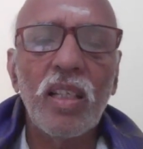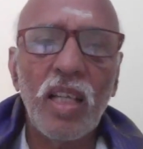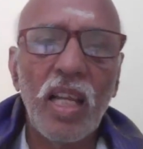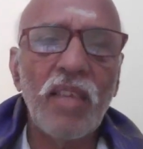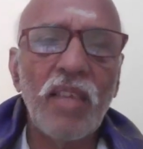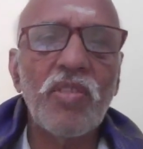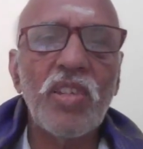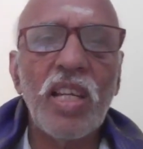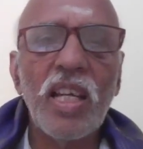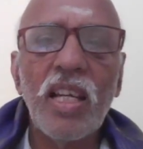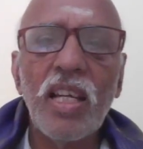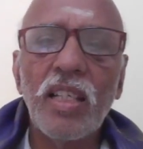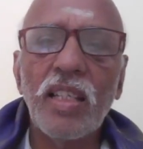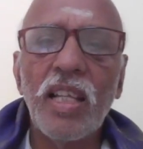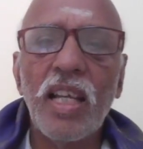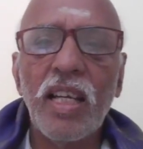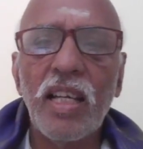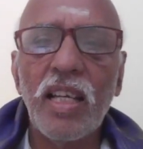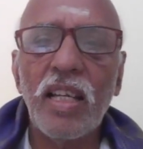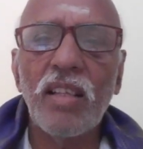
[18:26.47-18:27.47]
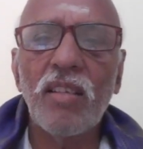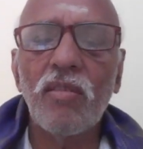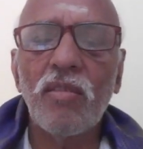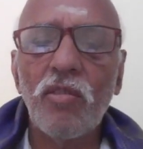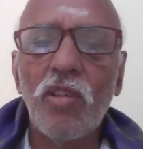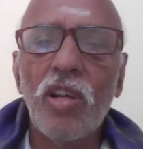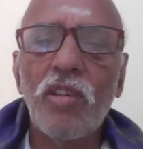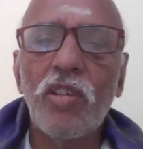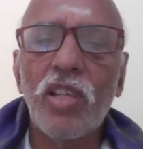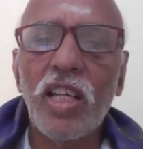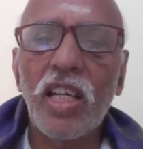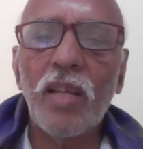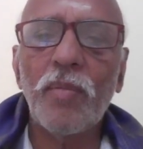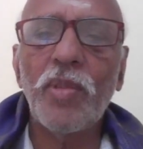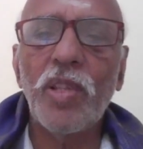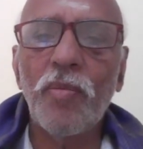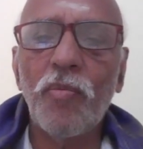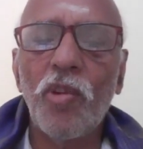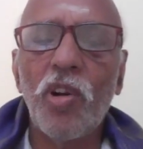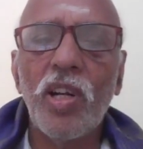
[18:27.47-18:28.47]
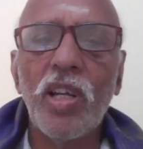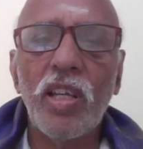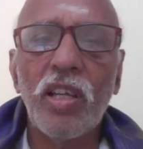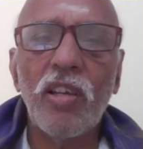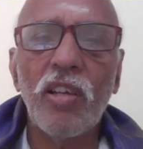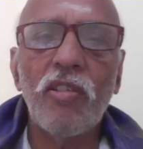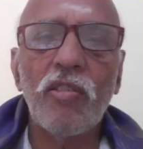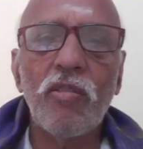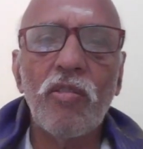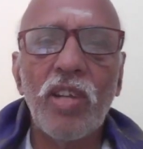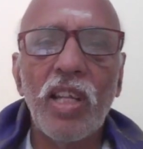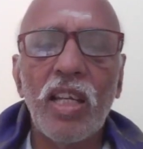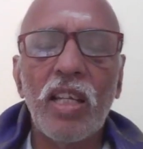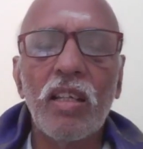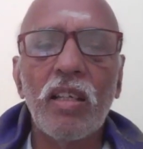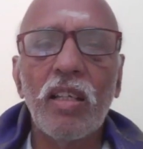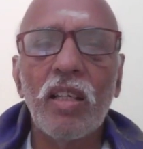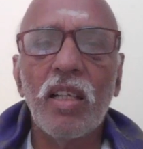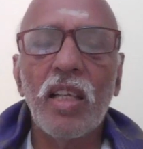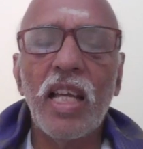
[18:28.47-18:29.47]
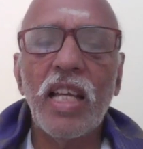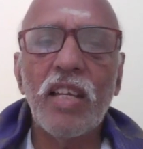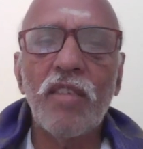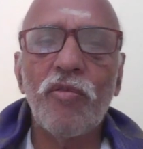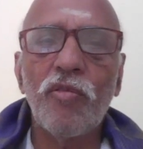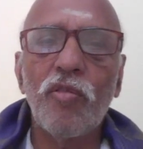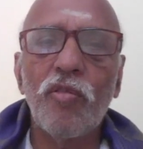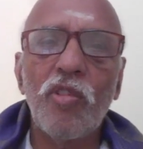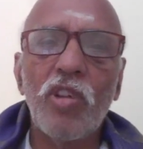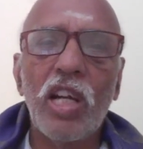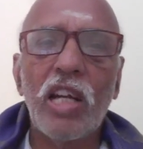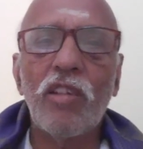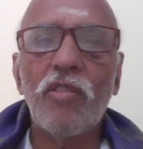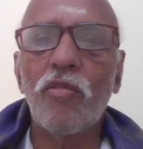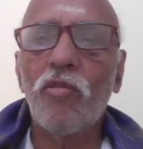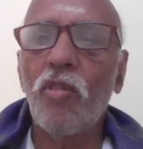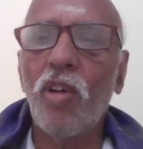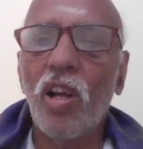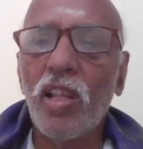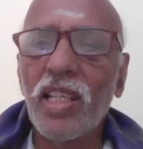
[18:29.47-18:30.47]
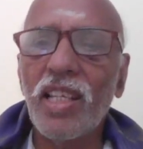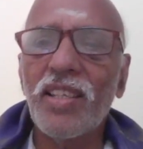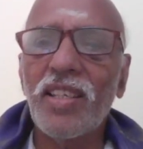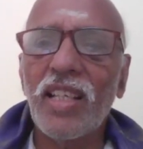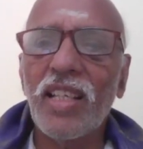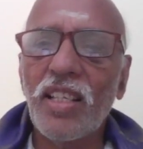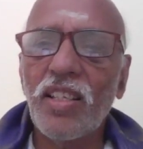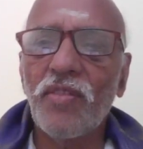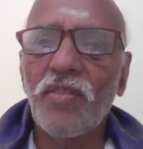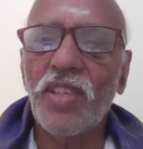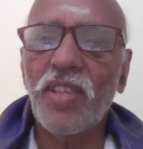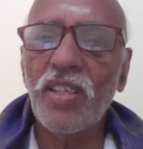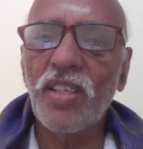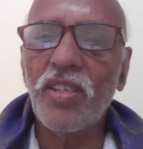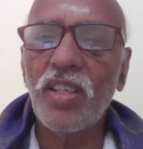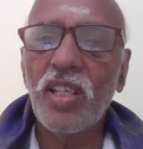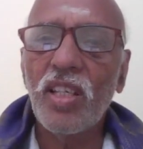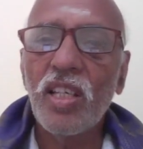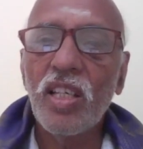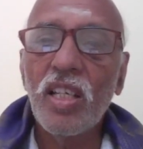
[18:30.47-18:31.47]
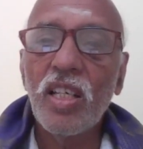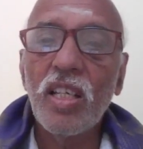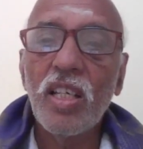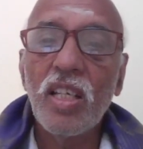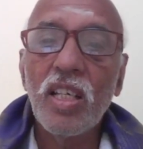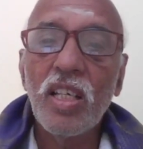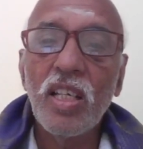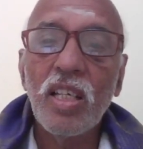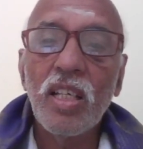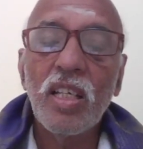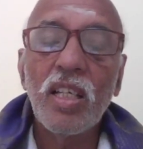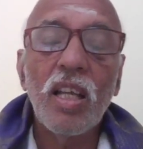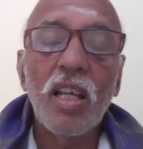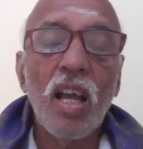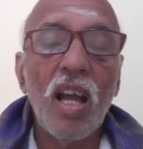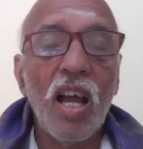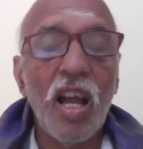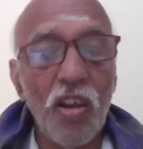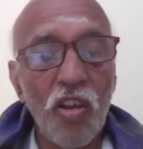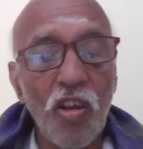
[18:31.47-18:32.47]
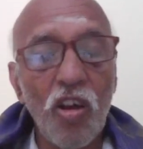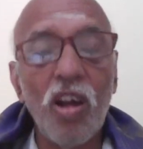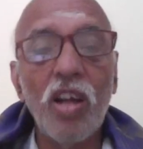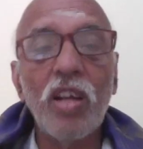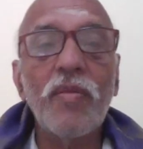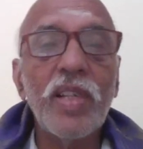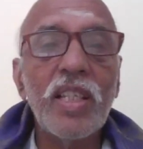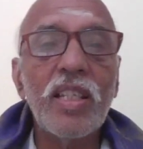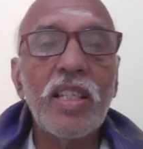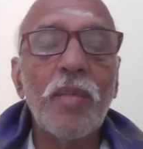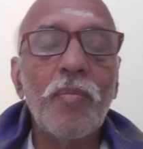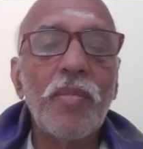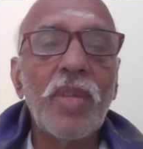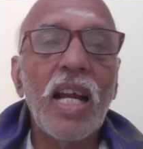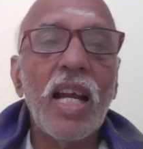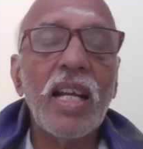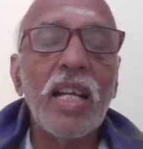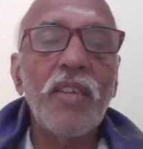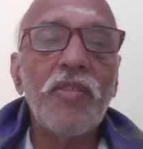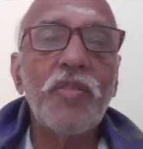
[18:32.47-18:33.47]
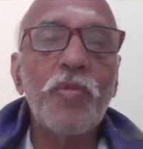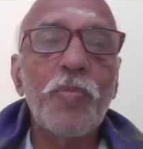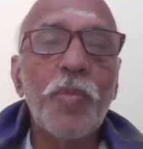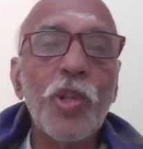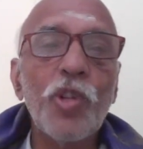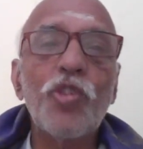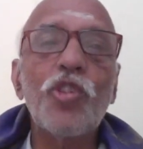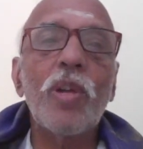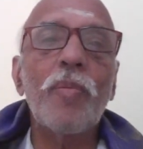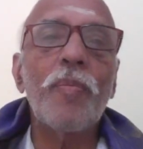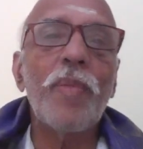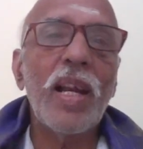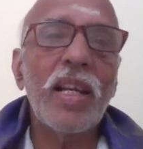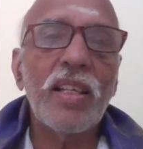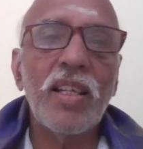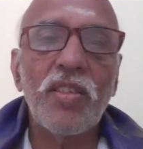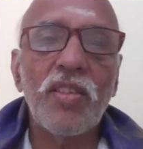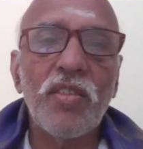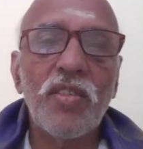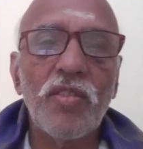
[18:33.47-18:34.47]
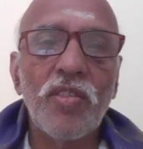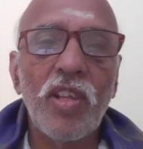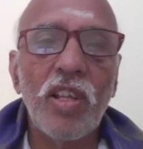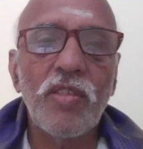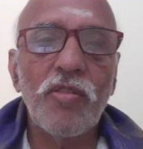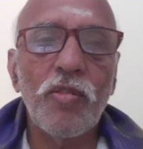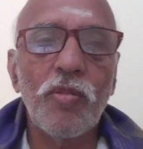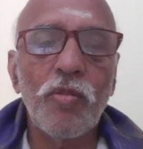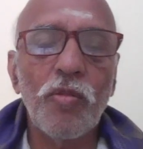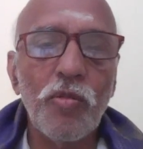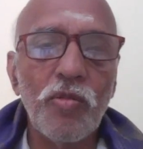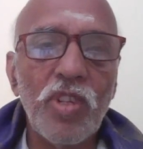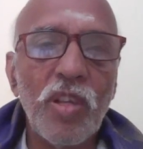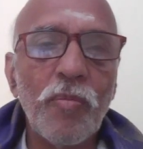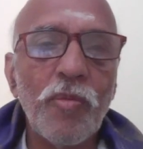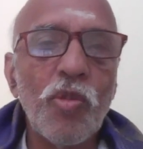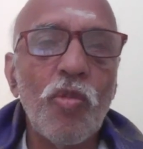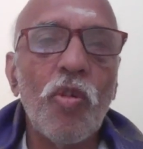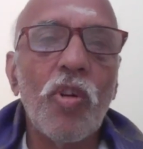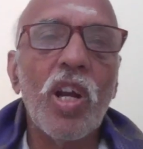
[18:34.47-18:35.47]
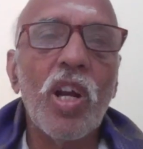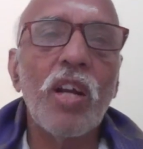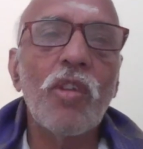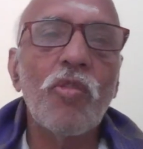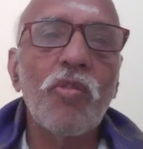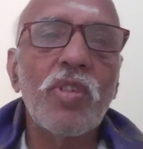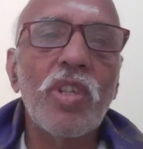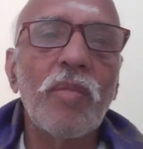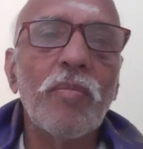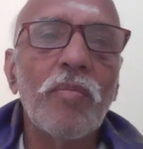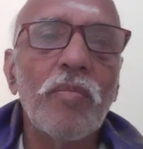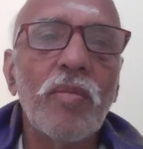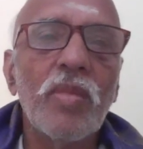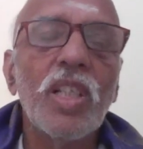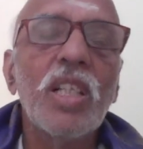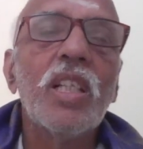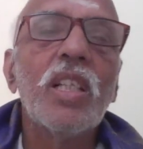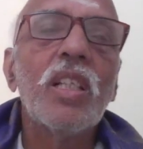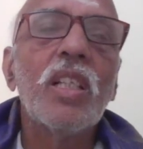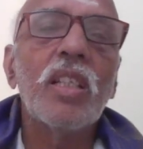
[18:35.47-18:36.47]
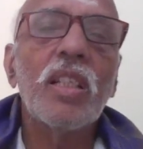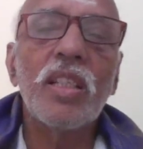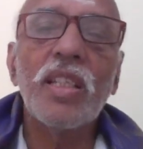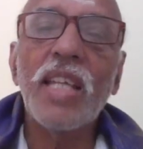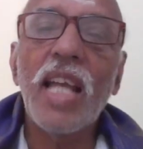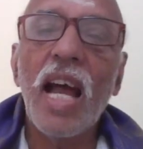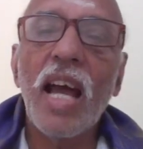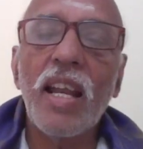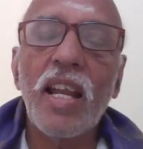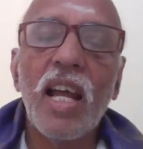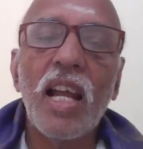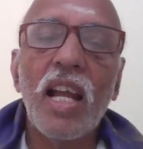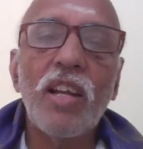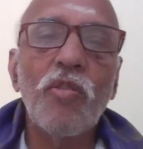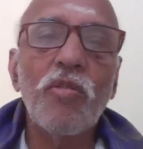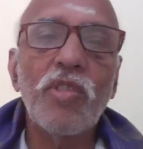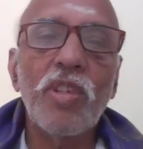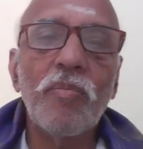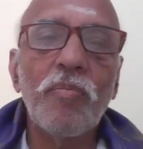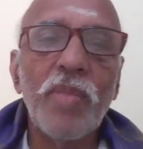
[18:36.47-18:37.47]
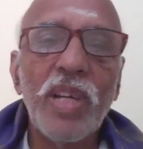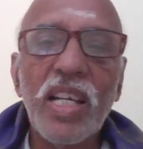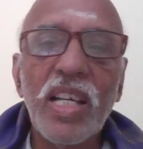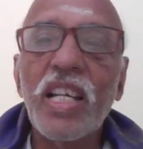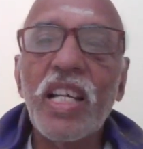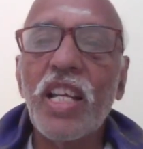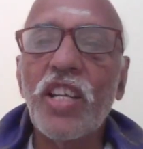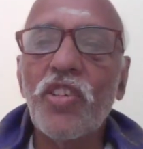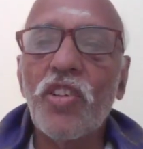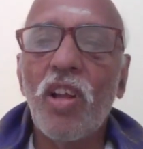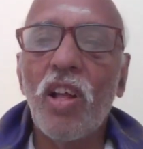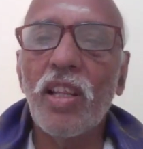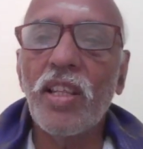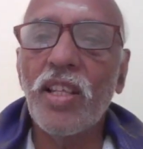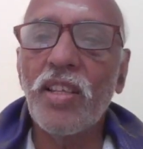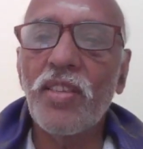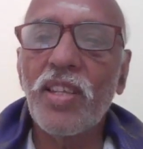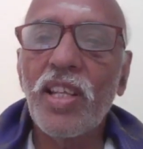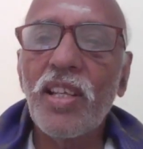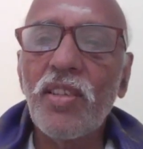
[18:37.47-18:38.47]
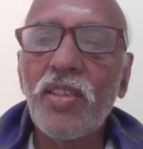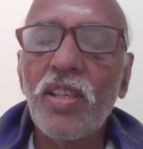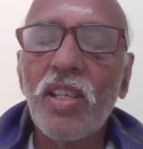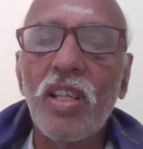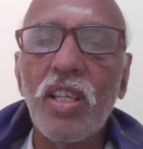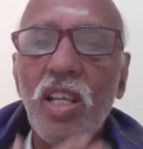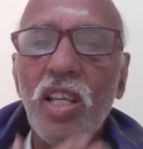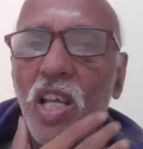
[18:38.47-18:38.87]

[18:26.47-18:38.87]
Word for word: Lifestyle and dietary. You have to get up in the morning, you have to take light food, you can do all these kinds of things. Along with some kind of spiritual practices also. Do some yoga, do some dhyana, do some meditation, all these things.